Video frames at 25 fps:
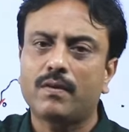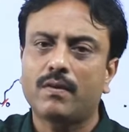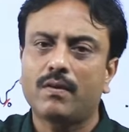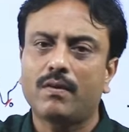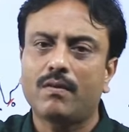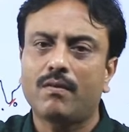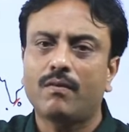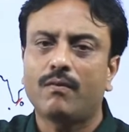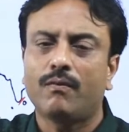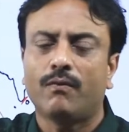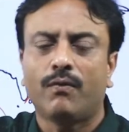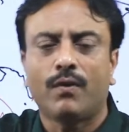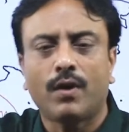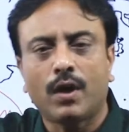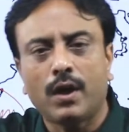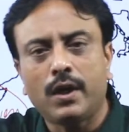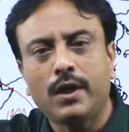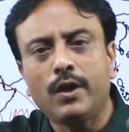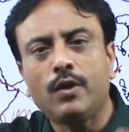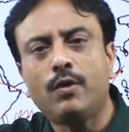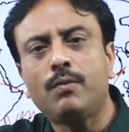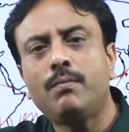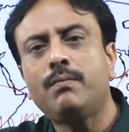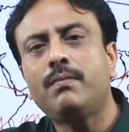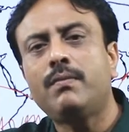
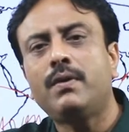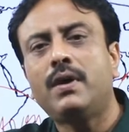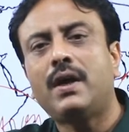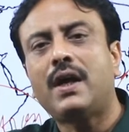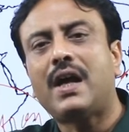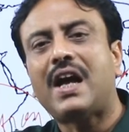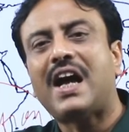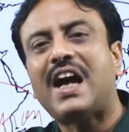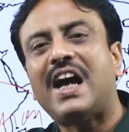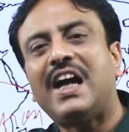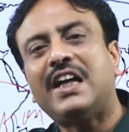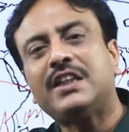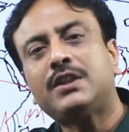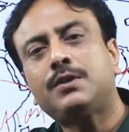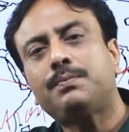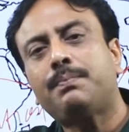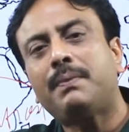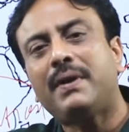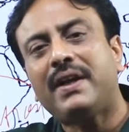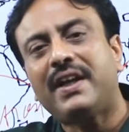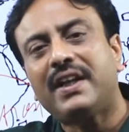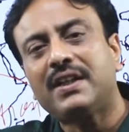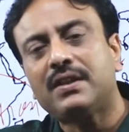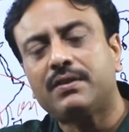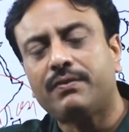volume as per
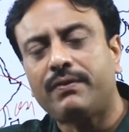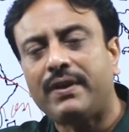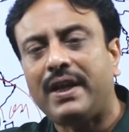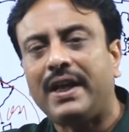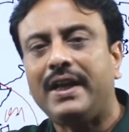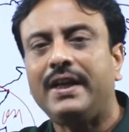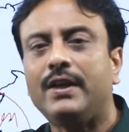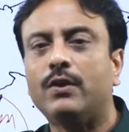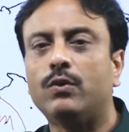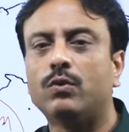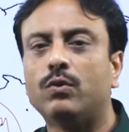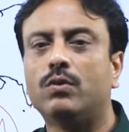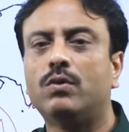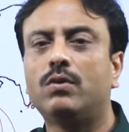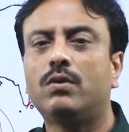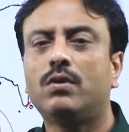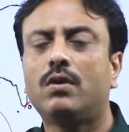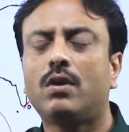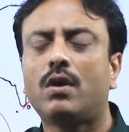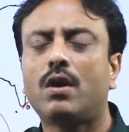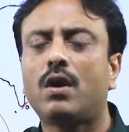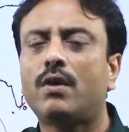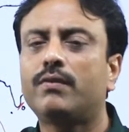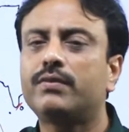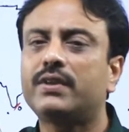as value
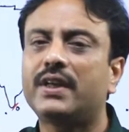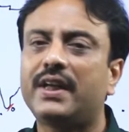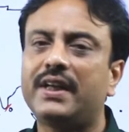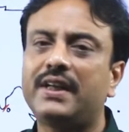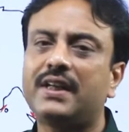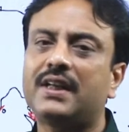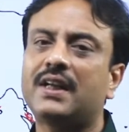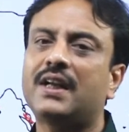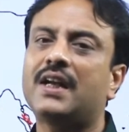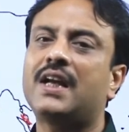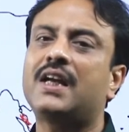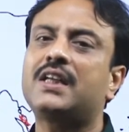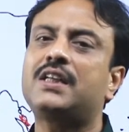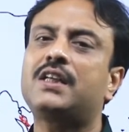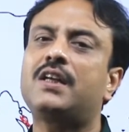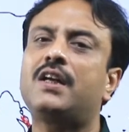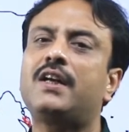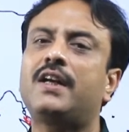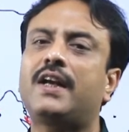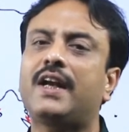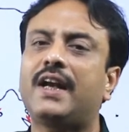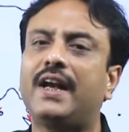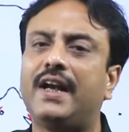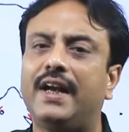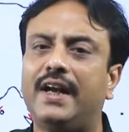of the international
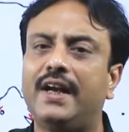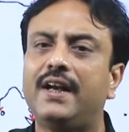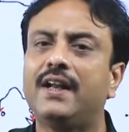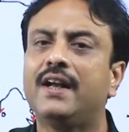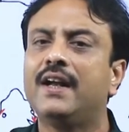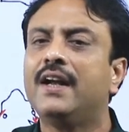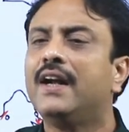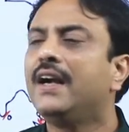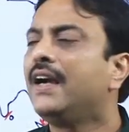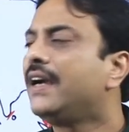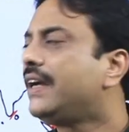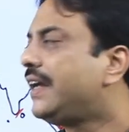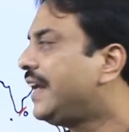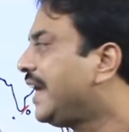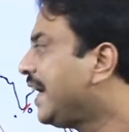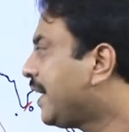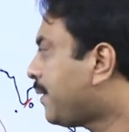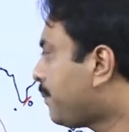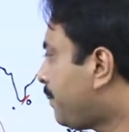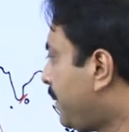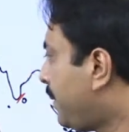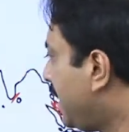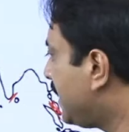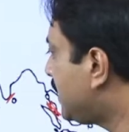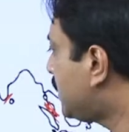trade take place